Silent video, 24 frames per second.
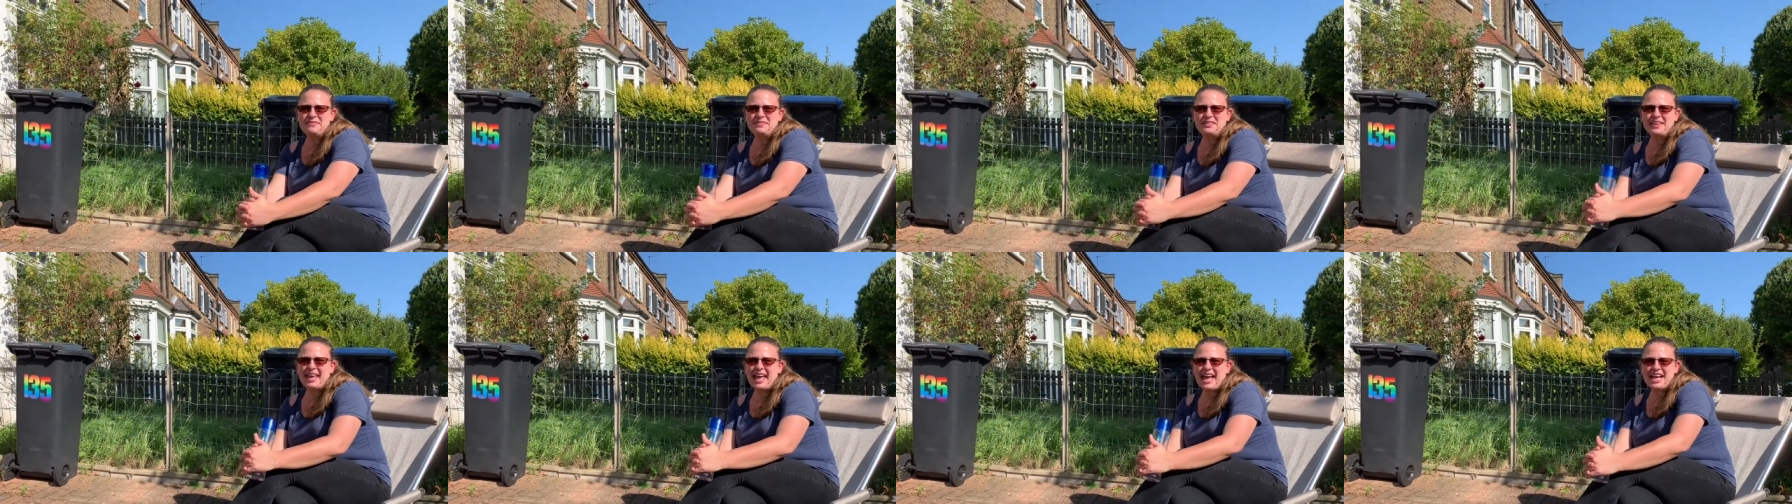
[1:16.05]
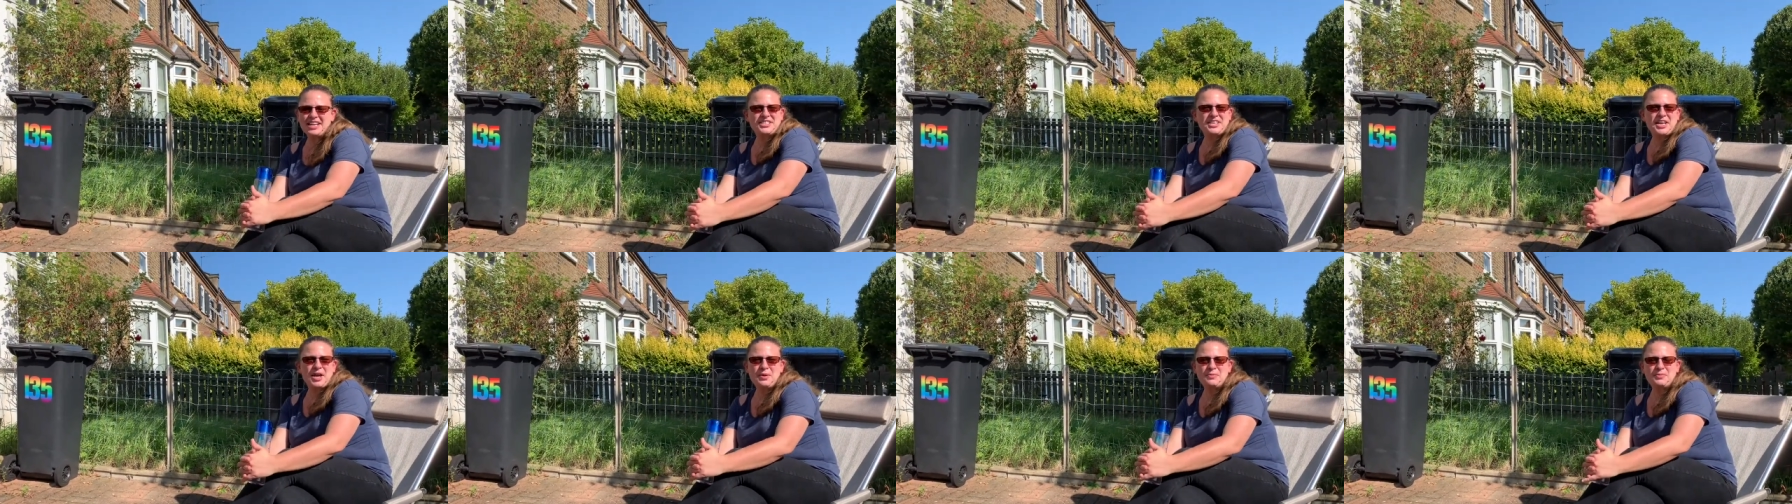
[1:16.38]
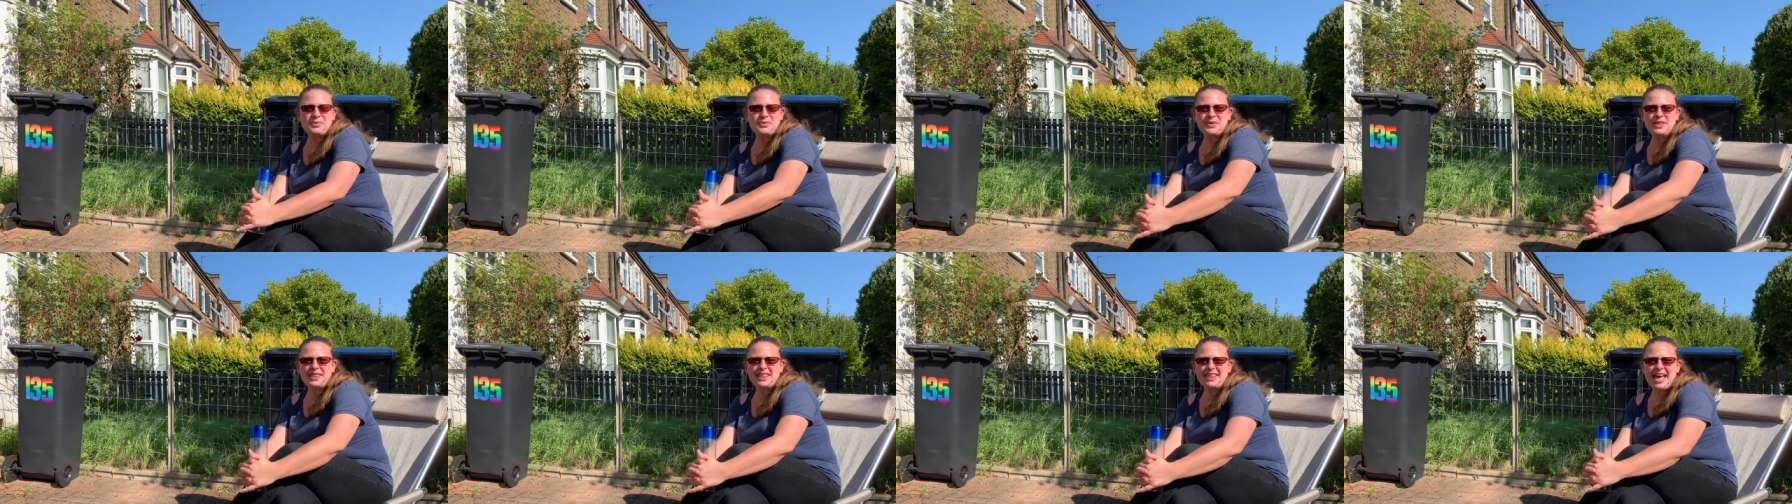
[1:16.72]
catching up
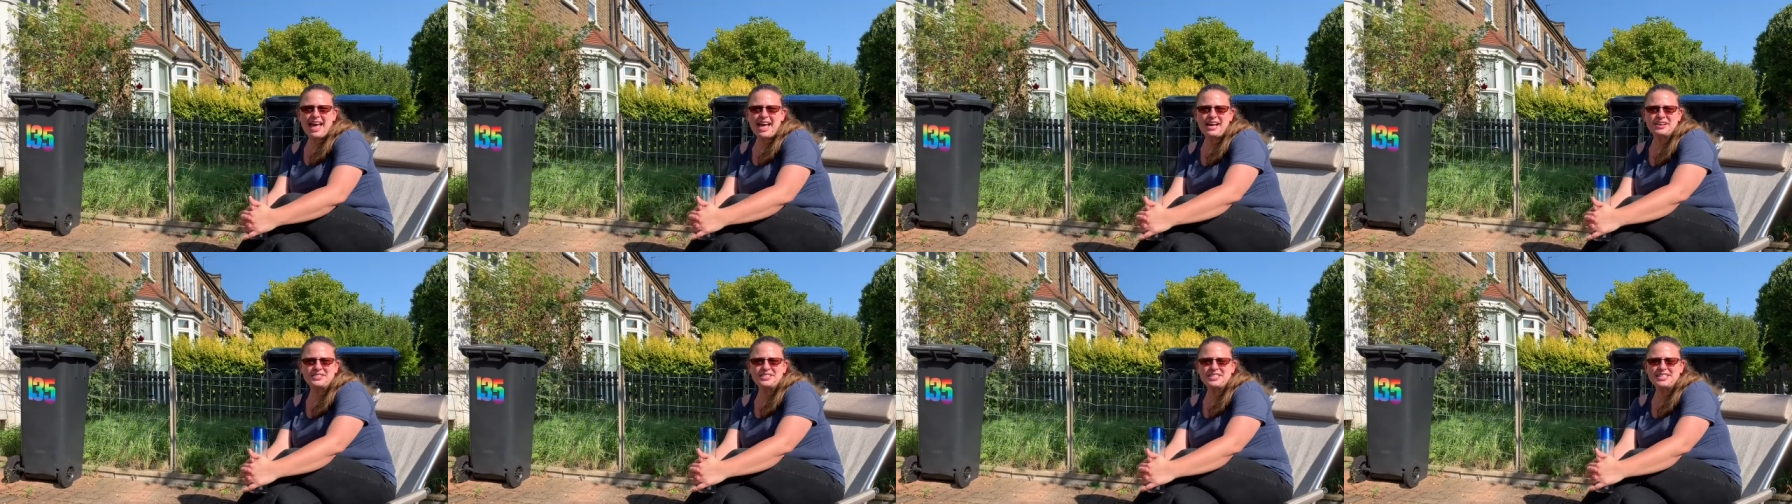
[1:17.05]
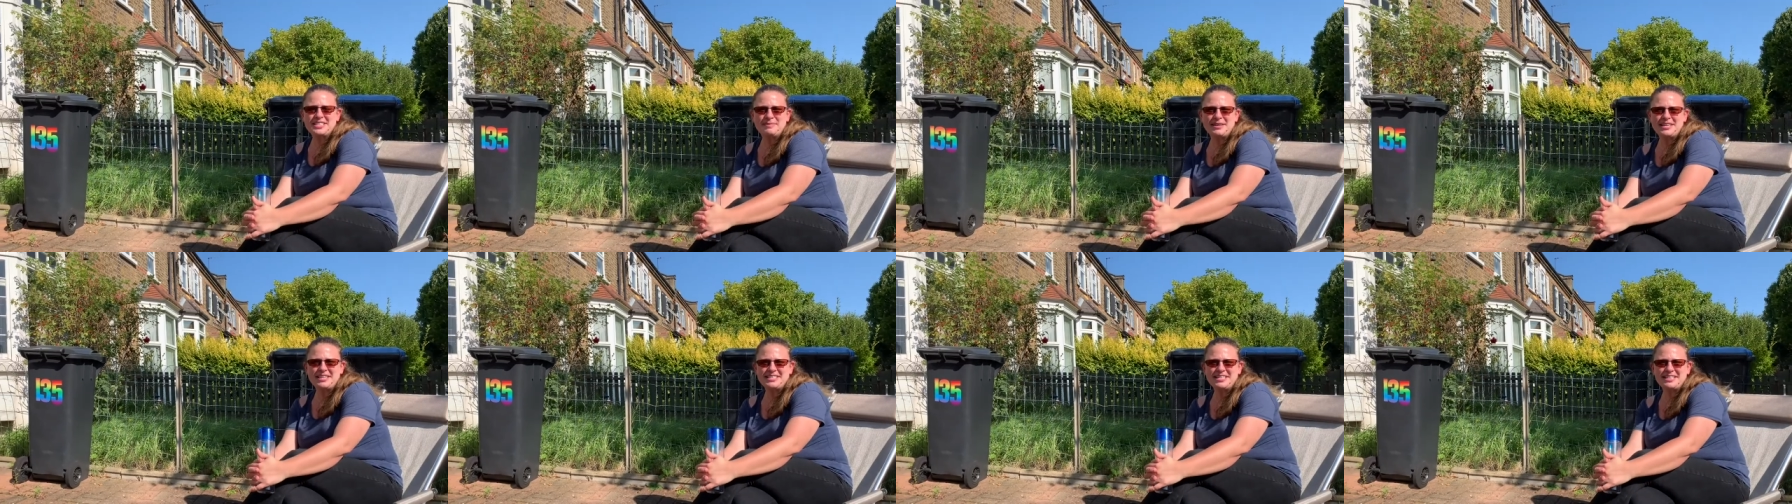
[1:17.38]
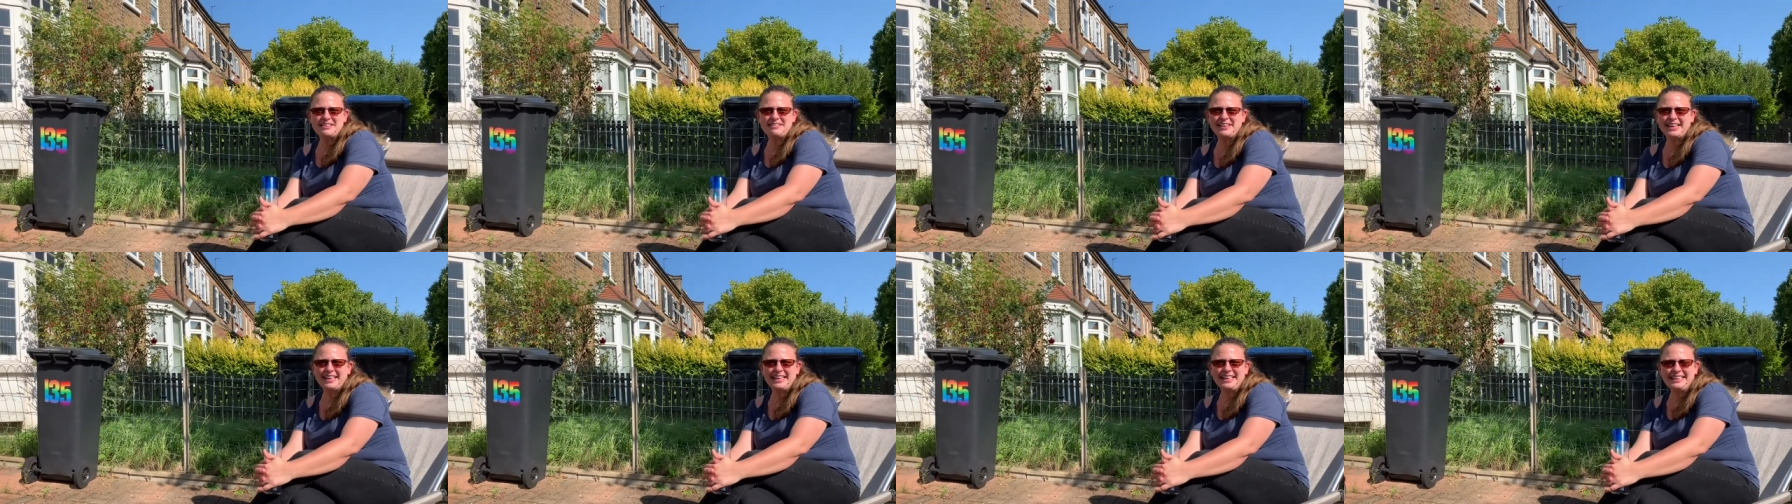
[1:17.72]
with how she's been
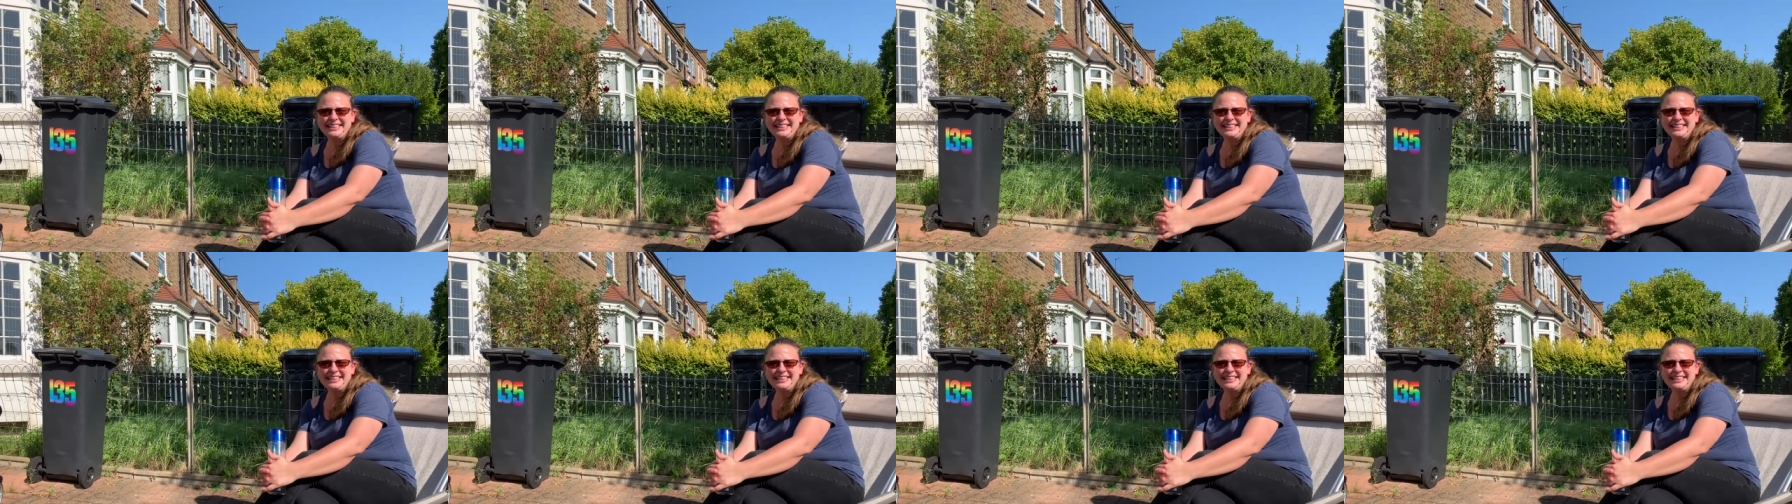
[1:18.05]
doing.